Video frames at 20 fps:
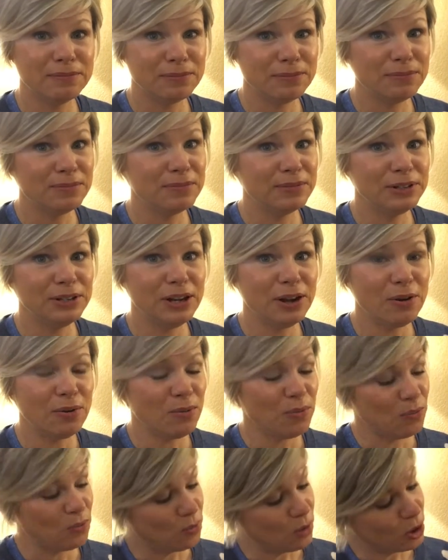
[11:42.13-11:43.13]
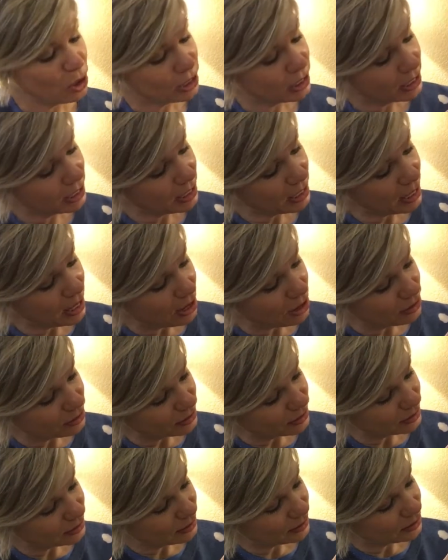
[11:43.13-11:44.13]
working it out,
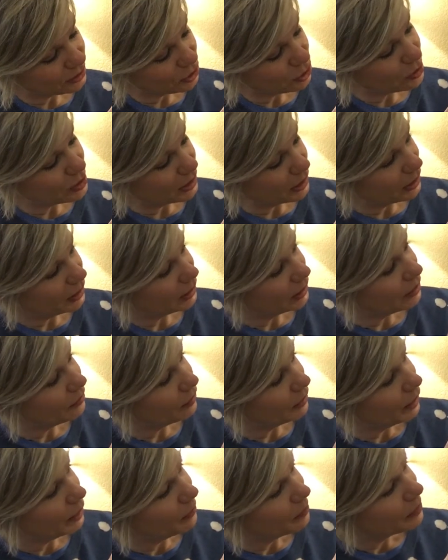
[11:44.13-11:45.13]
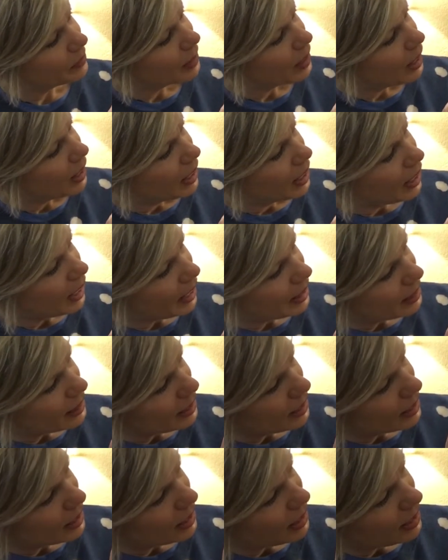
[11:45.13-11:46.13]
doing it, living it. And
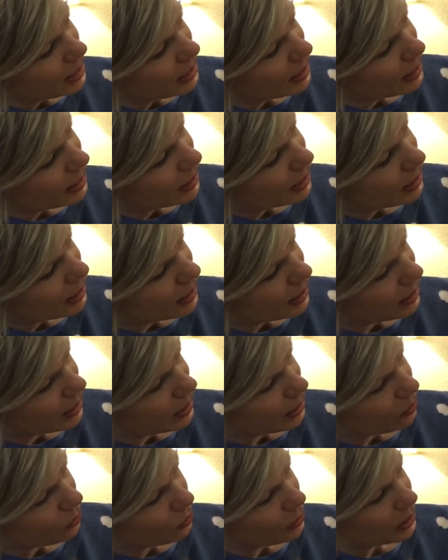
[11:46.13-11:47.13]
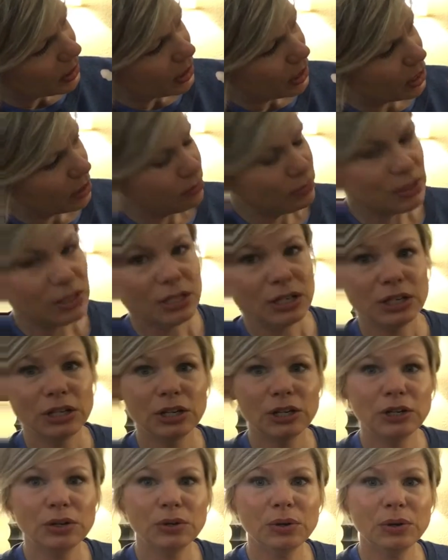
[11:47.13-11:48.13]
then we come to